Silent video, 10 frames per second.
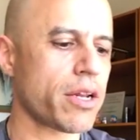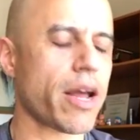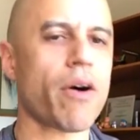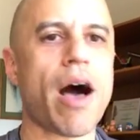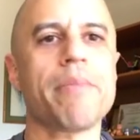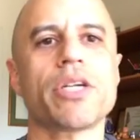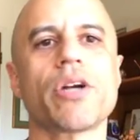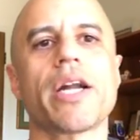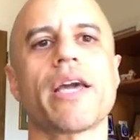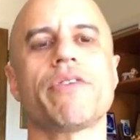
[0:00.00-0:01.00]
Now, I'm gonna
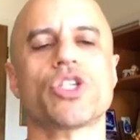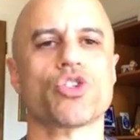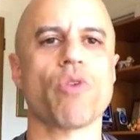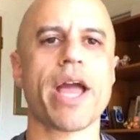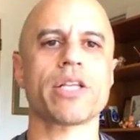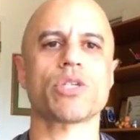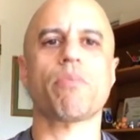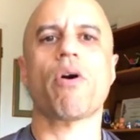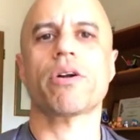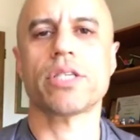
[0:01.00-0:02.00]
try to give a
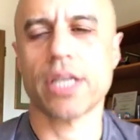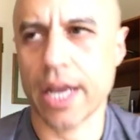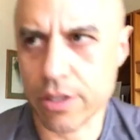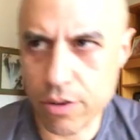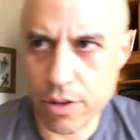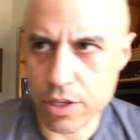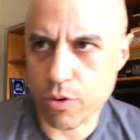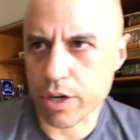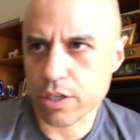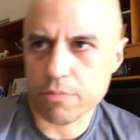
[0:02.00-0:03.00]
transpartisan answer to this
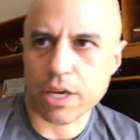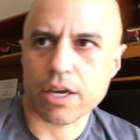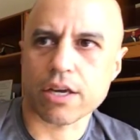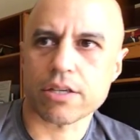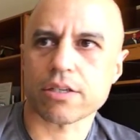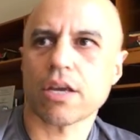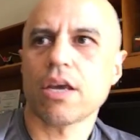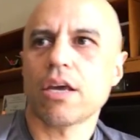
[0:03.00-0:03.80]
question because